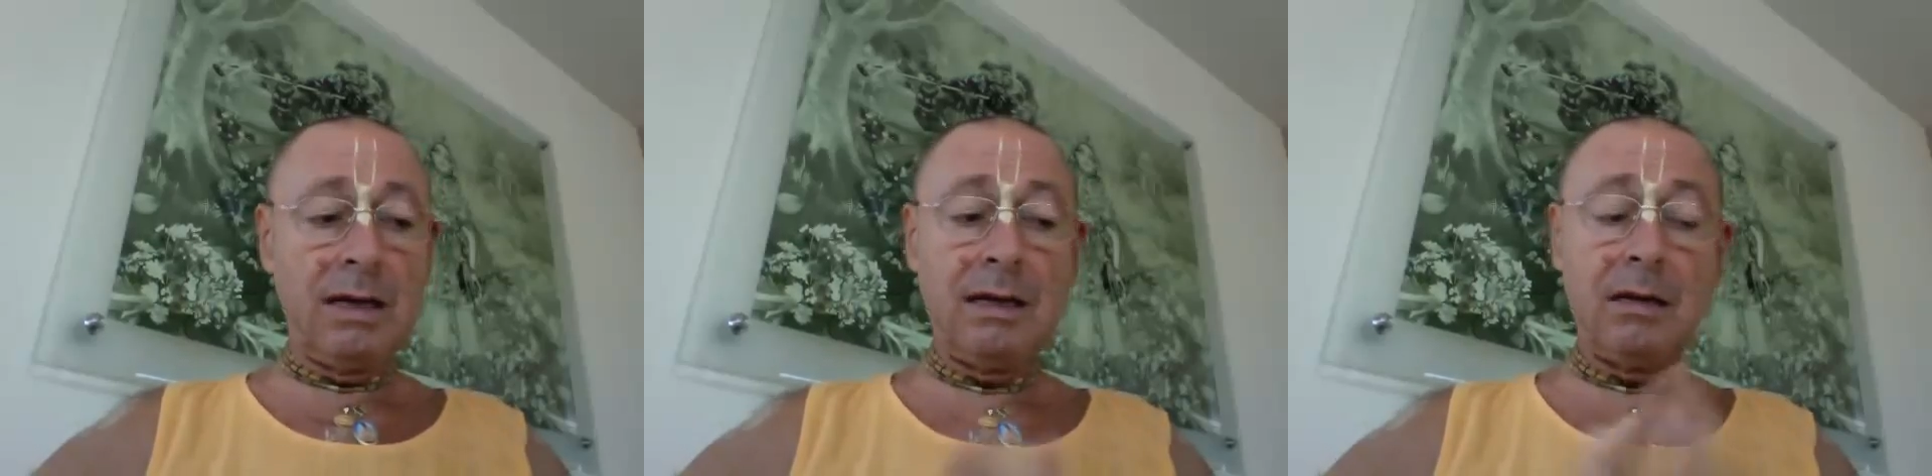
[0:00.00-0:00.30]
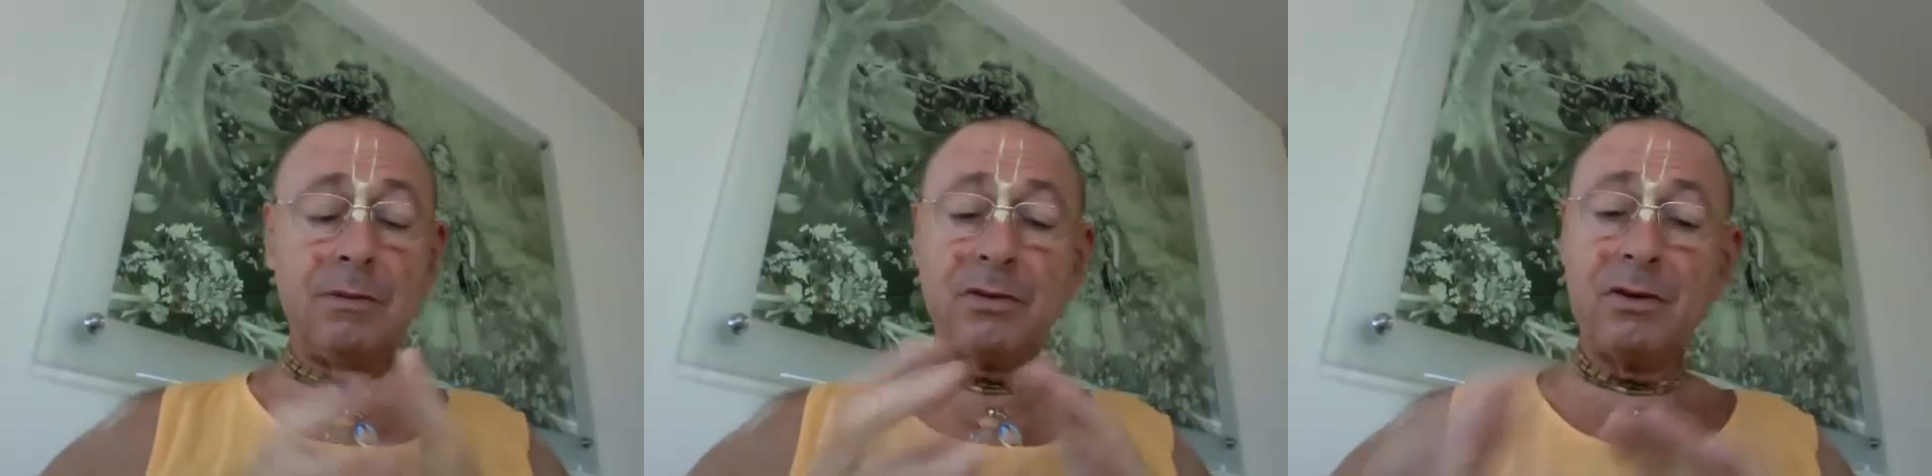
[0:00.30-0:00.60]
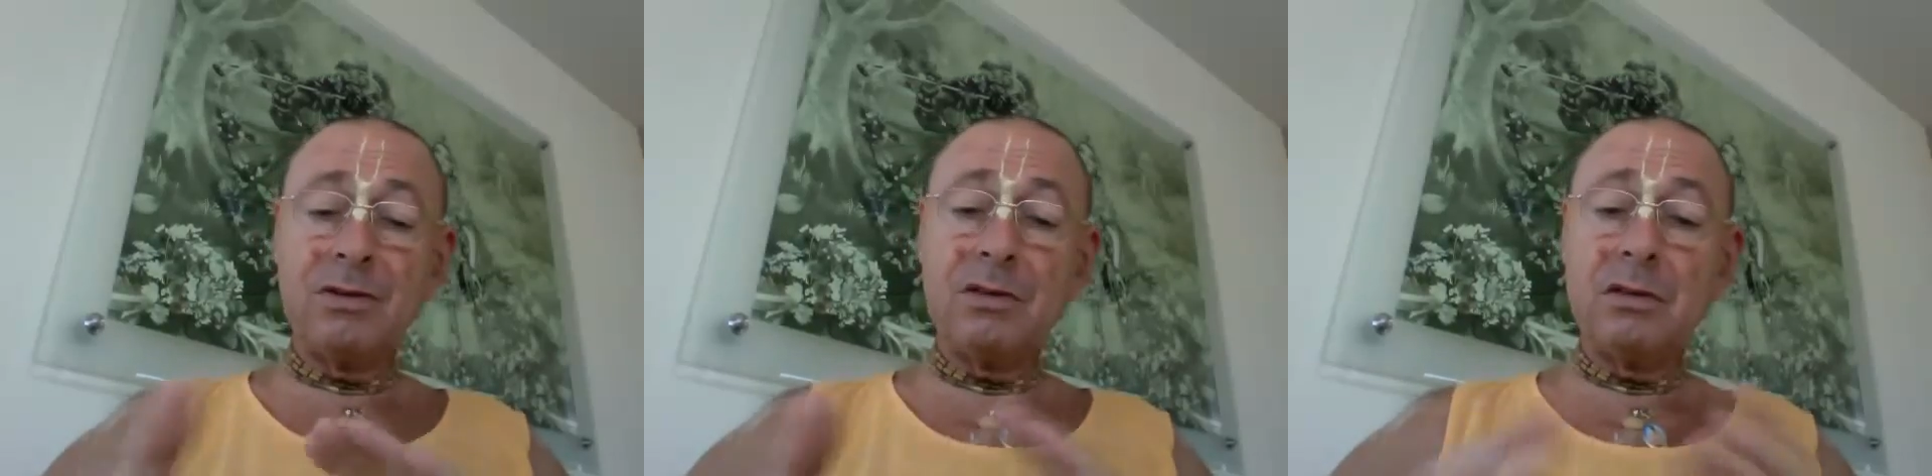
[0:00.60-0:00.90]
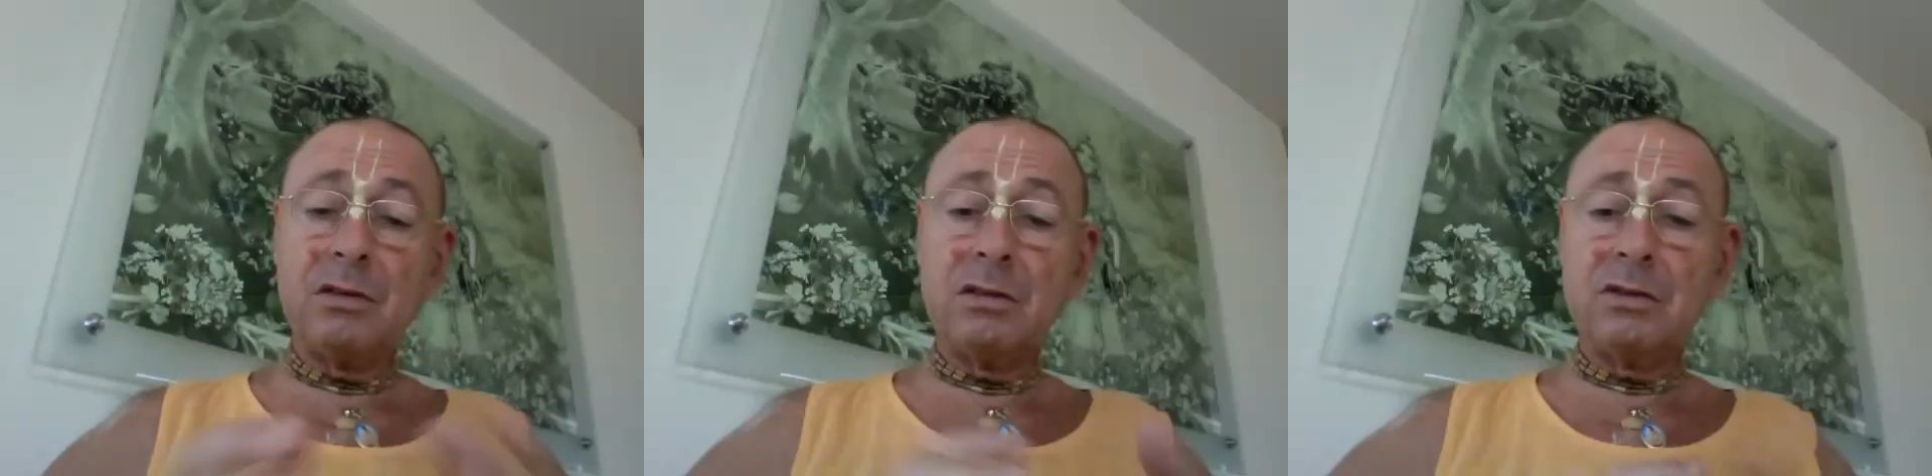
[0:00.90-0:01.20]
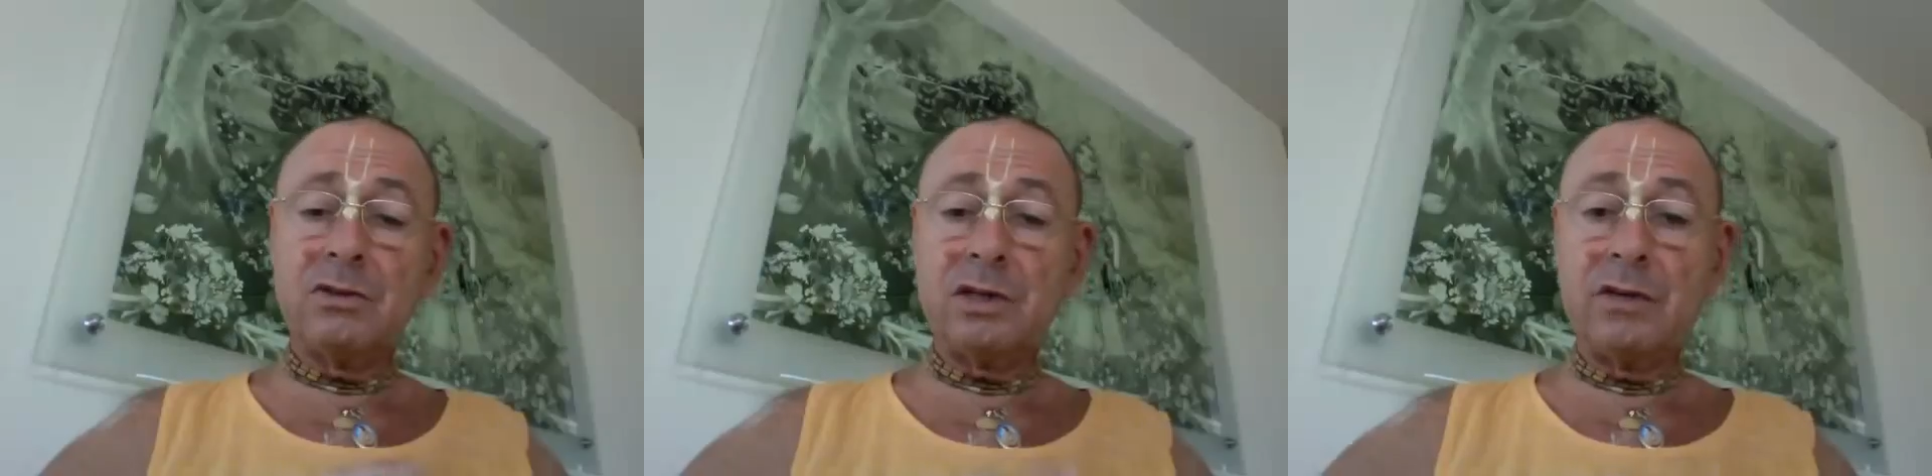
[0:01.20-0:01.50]
had opportunity to
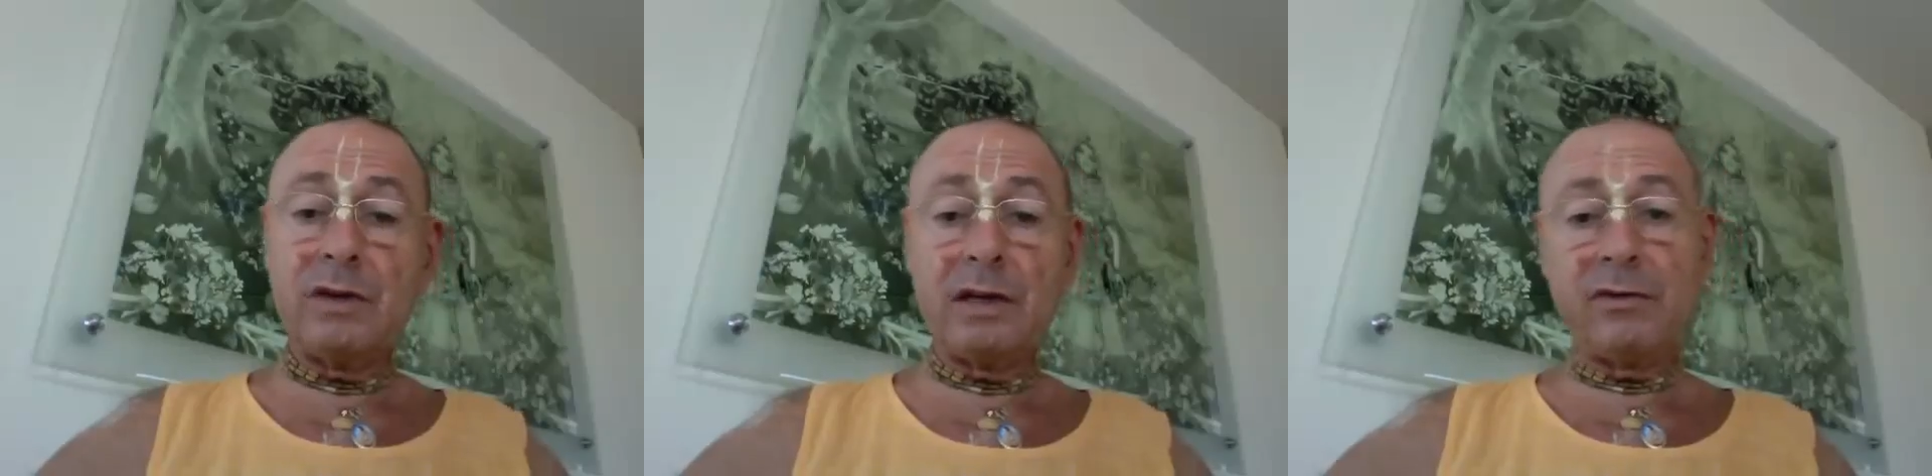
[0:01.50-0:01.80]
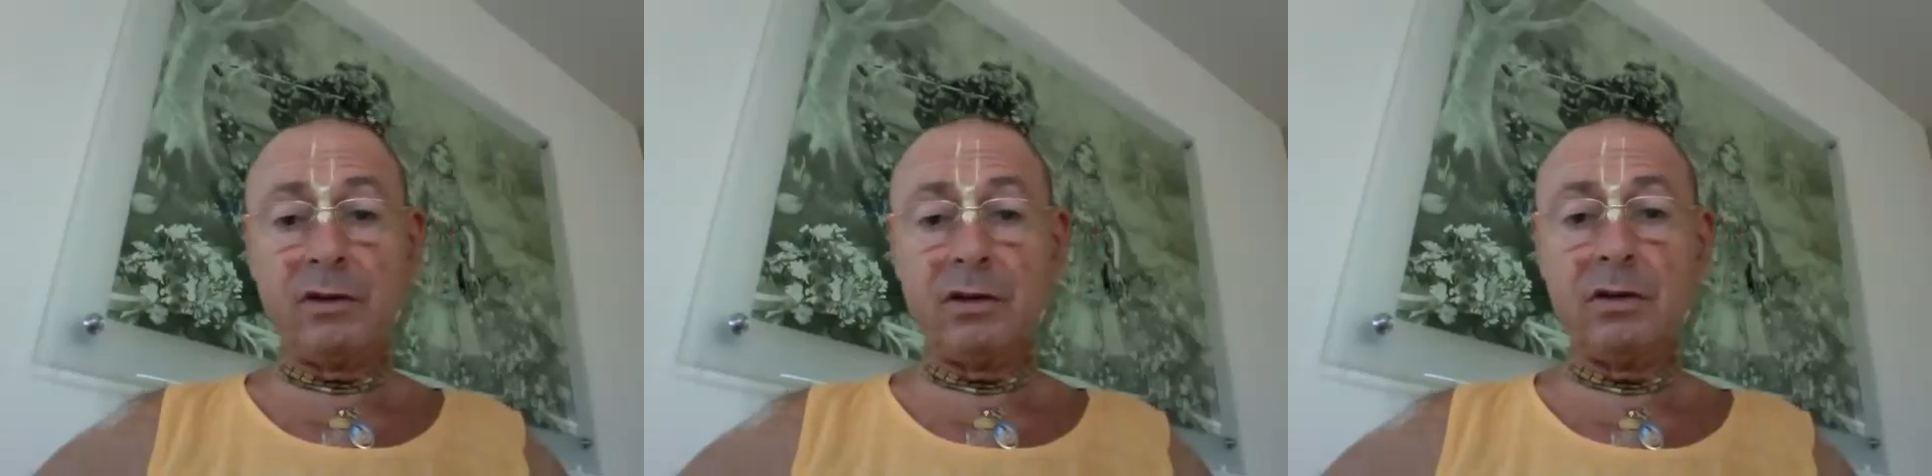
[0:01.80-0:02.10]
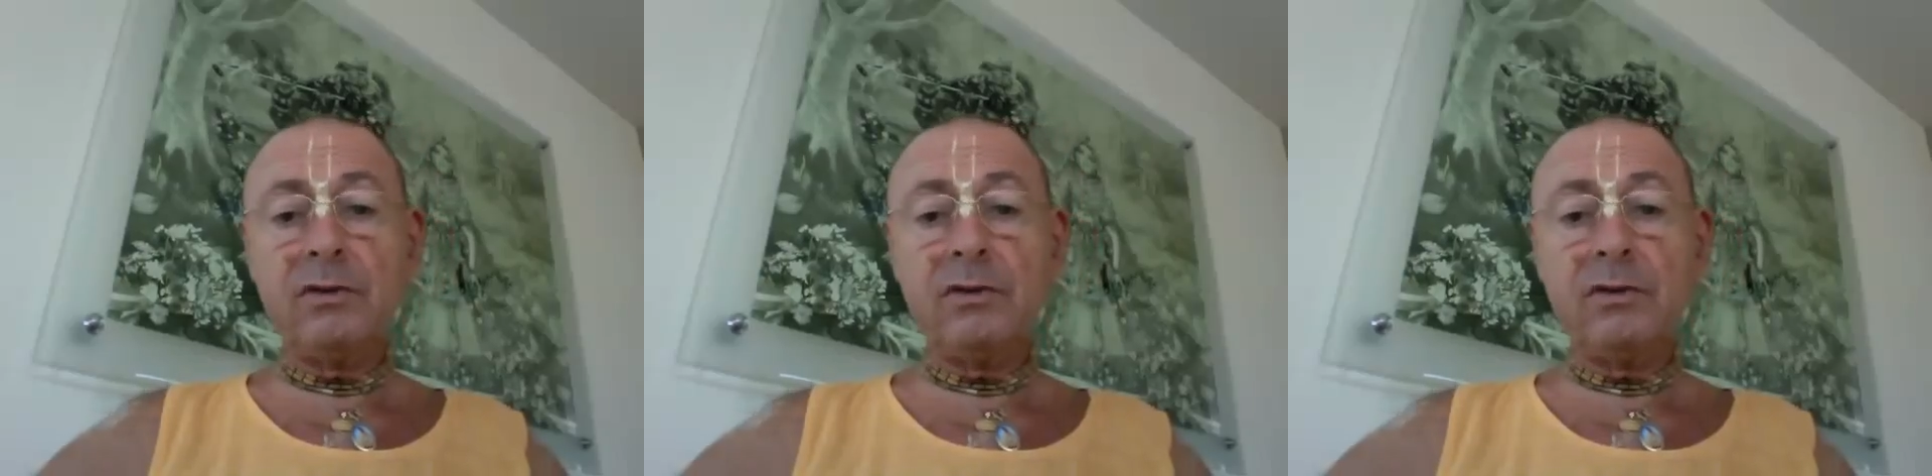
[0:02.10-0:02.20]
exchange actually